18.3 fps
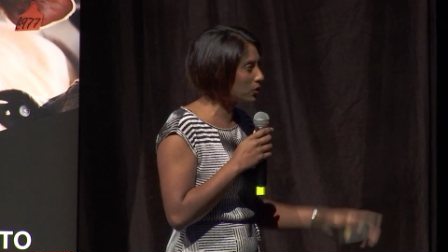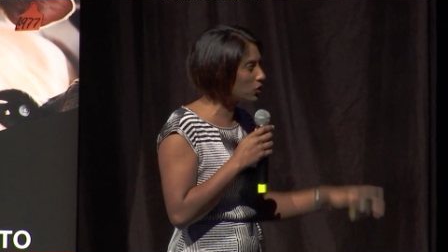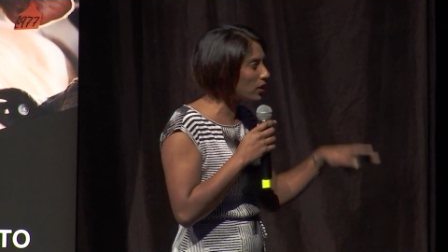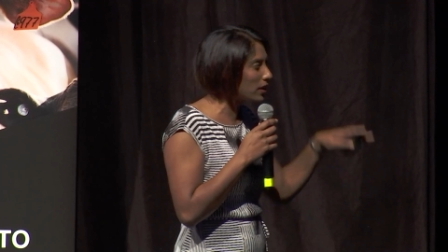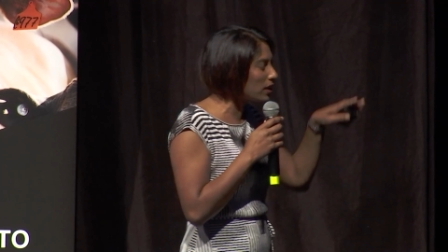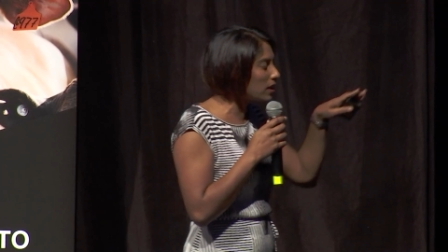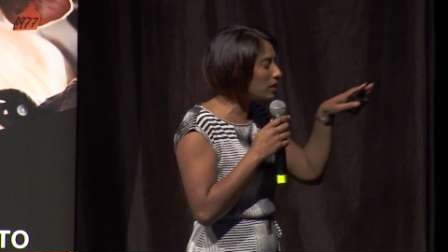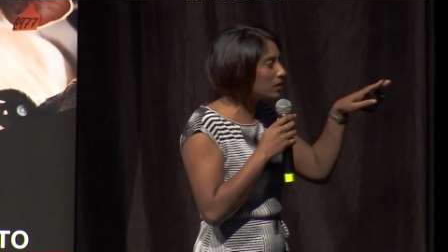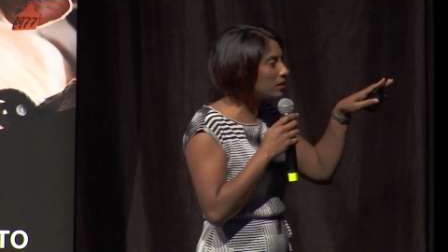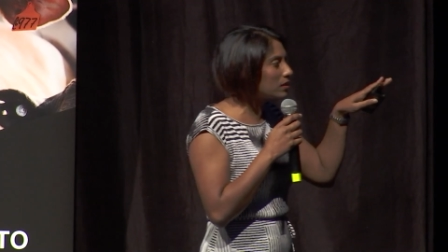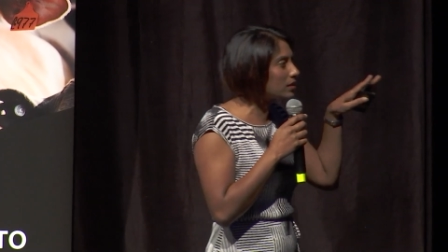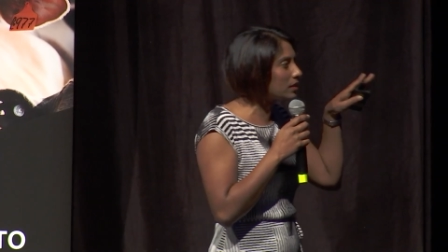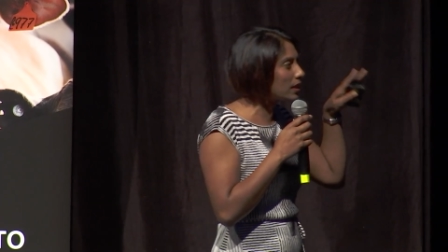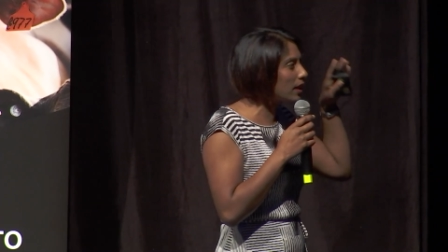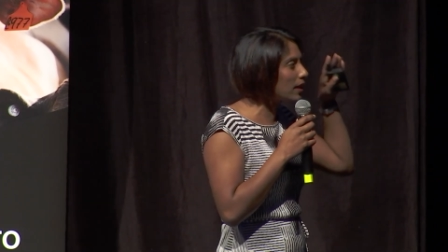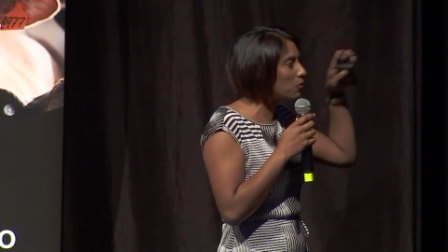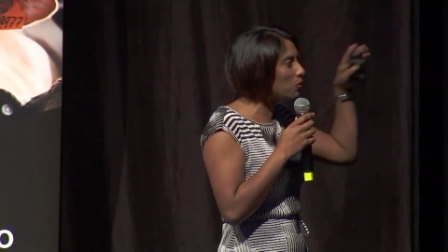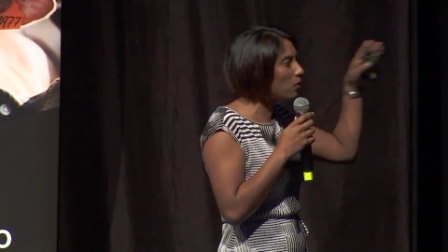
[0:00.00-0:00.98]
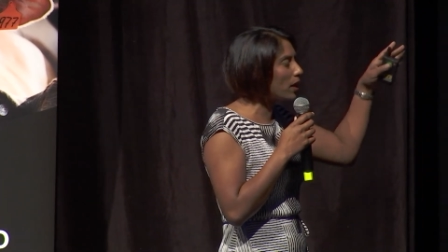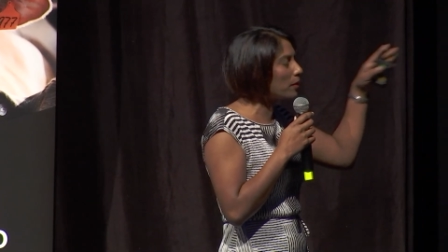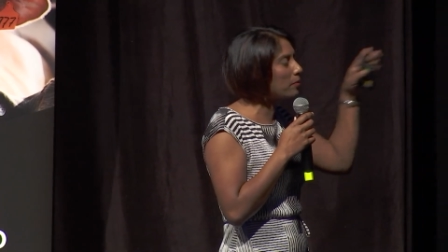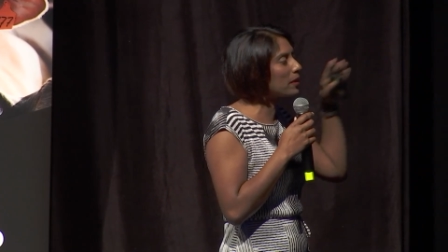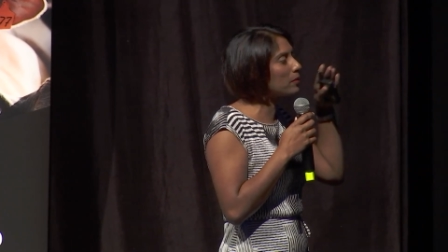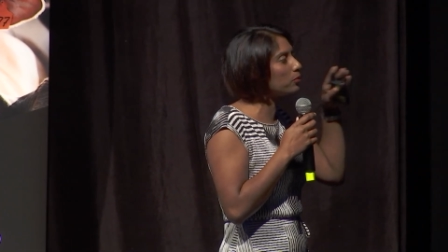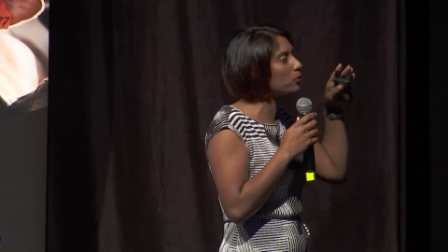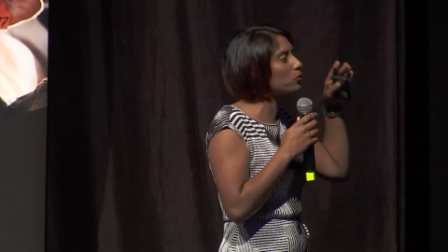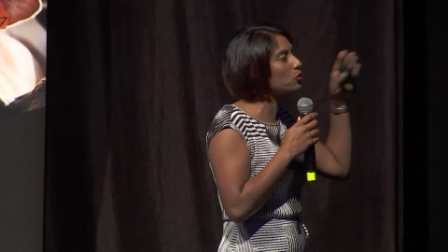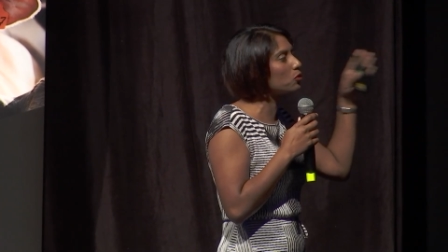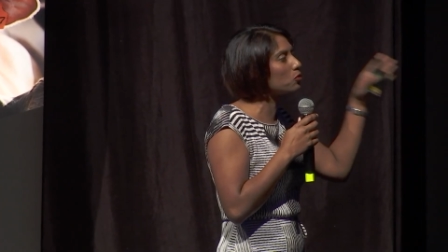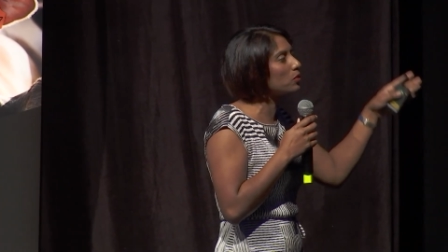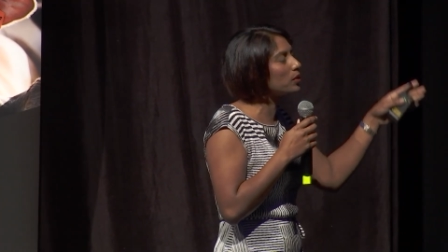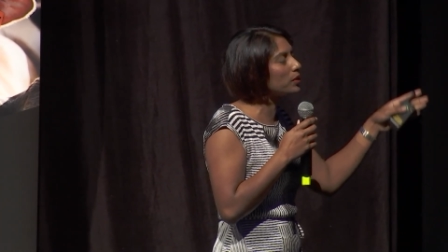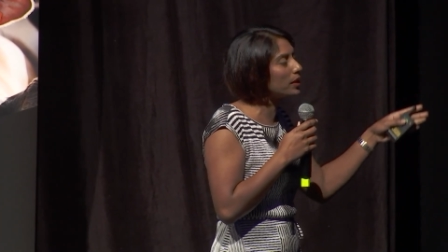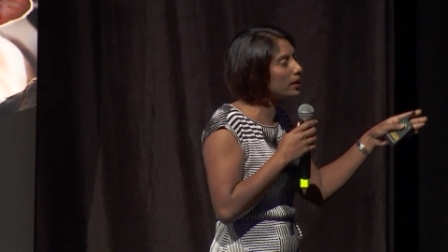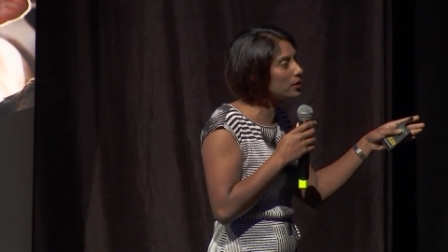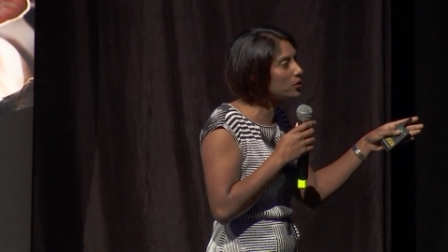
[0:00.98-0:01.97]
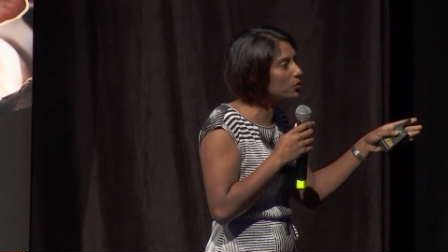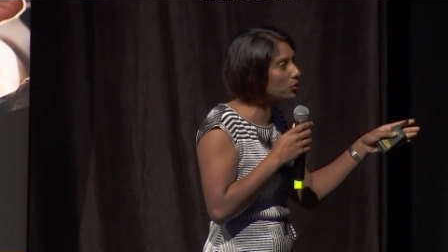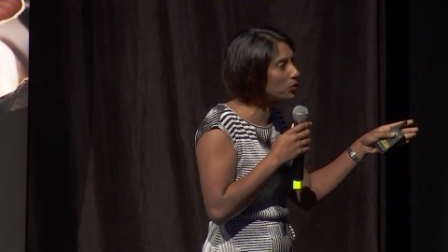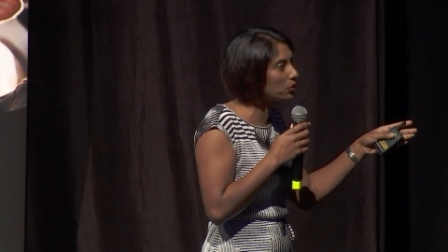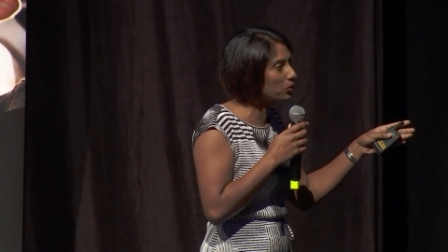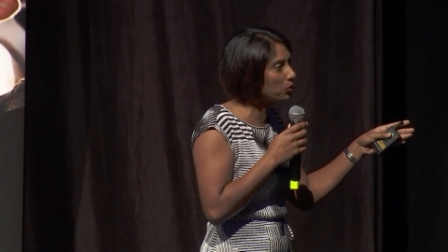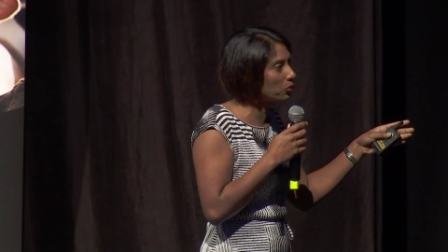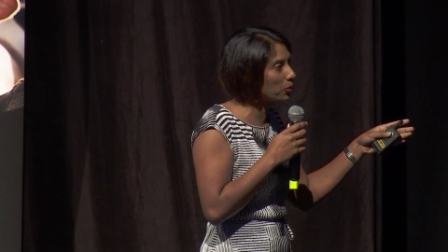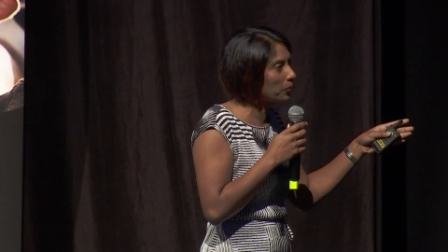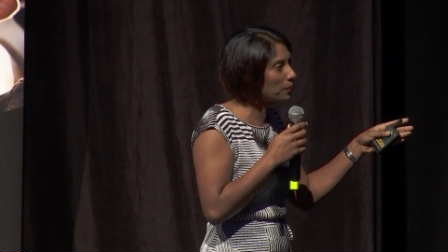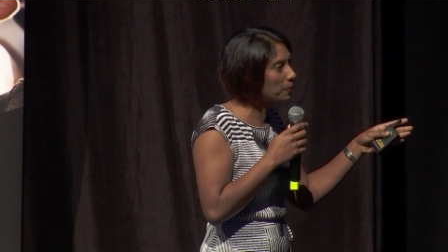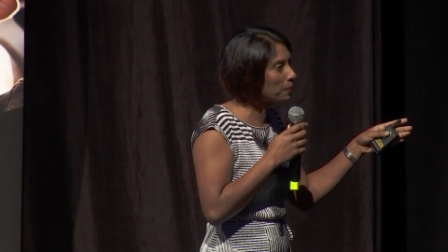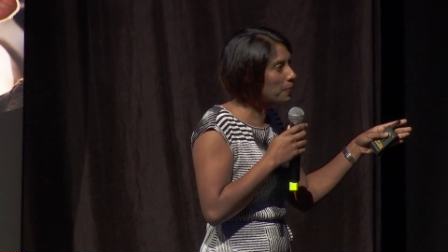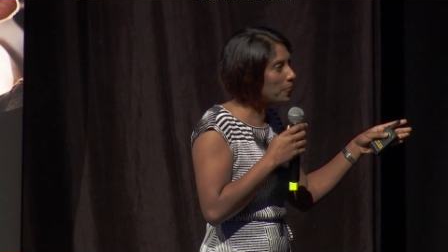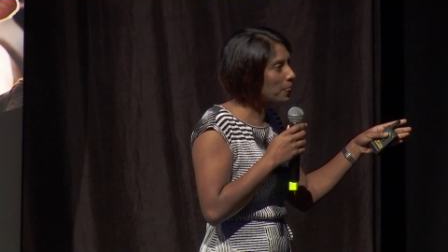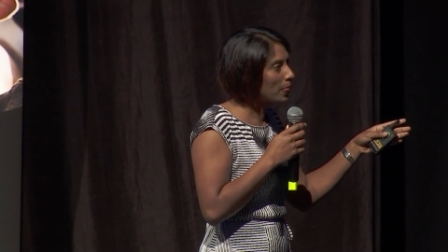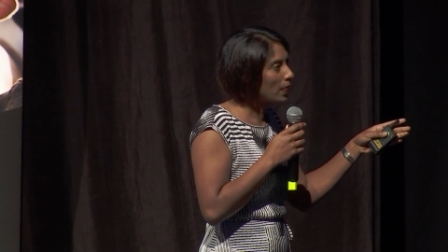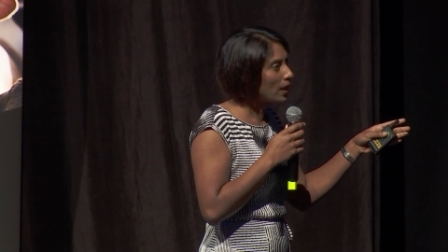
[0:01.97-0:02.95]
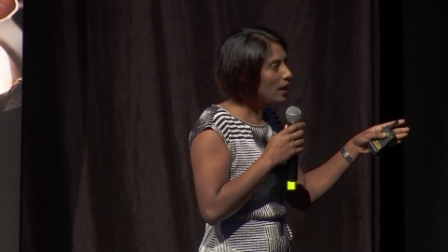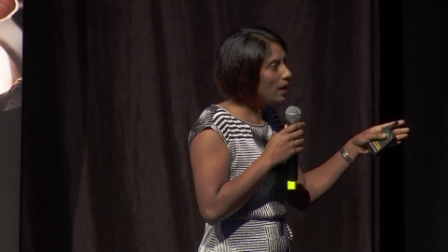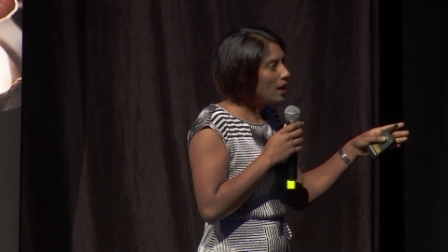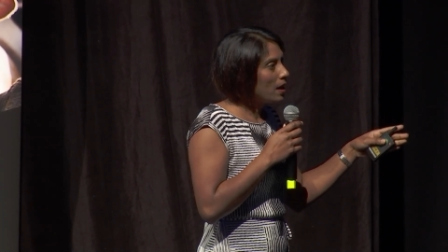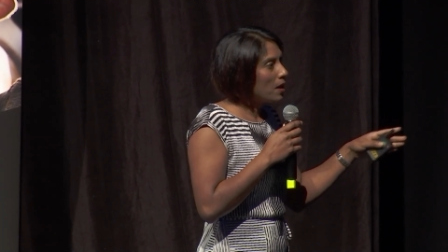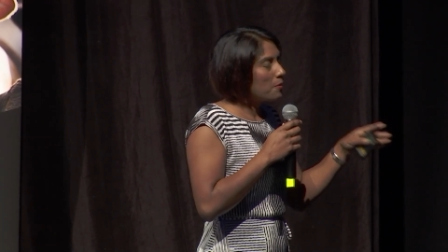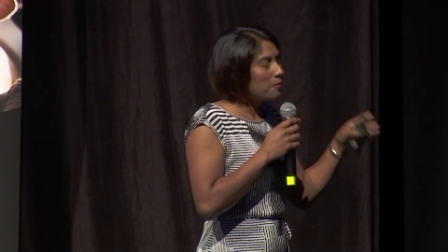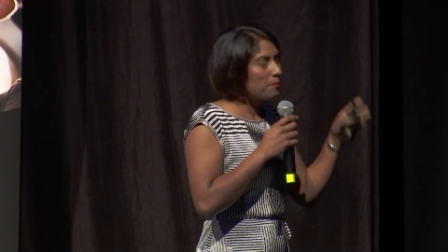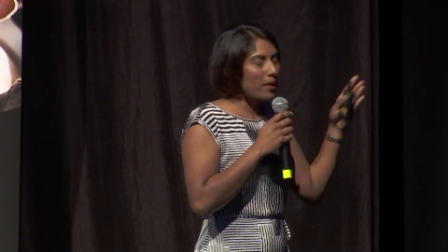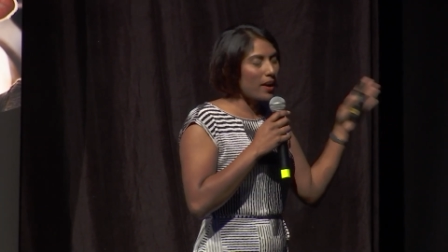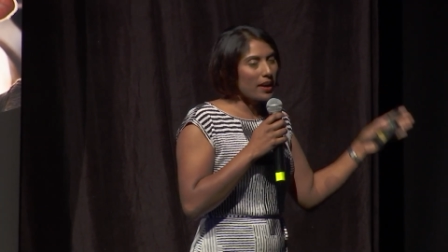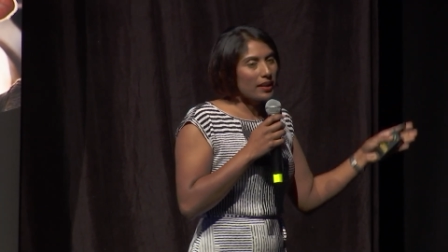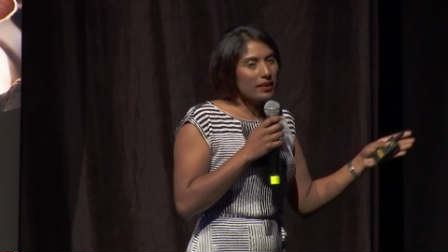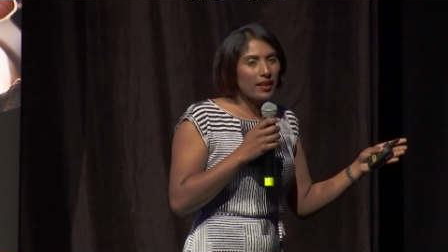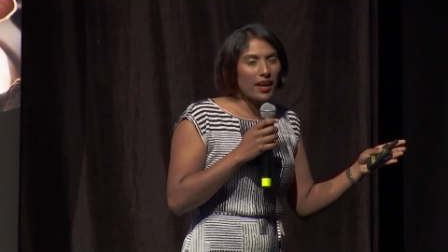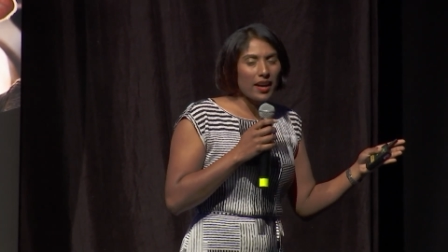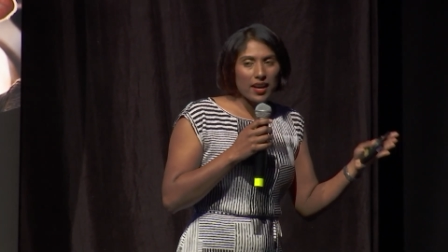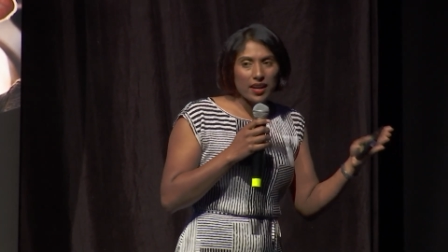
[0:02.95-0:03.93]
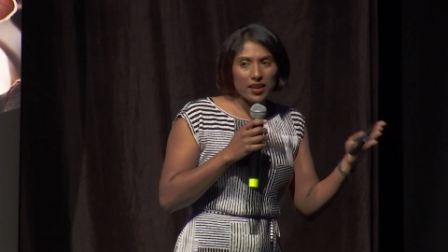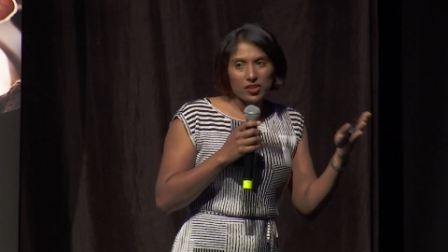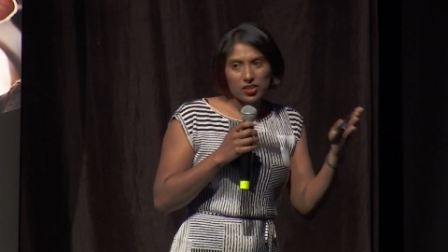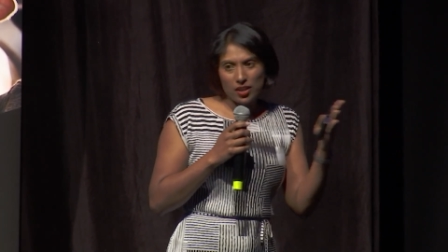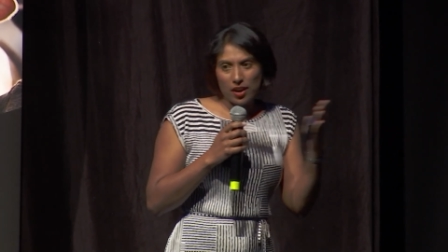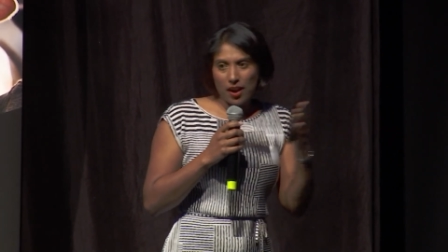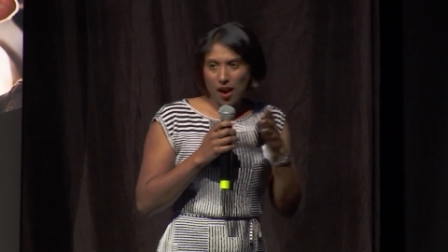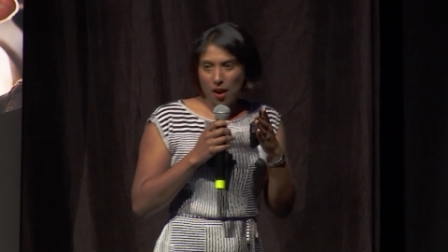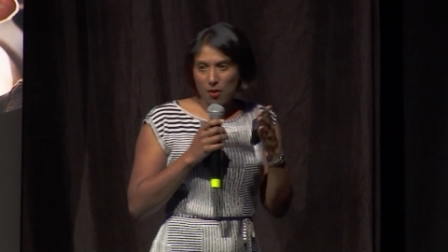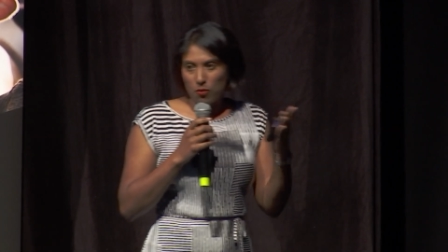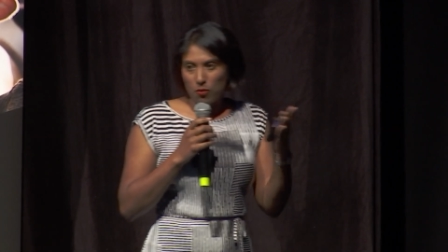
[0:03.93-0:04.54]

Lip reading: trying to understand why people do what they do. By and large, our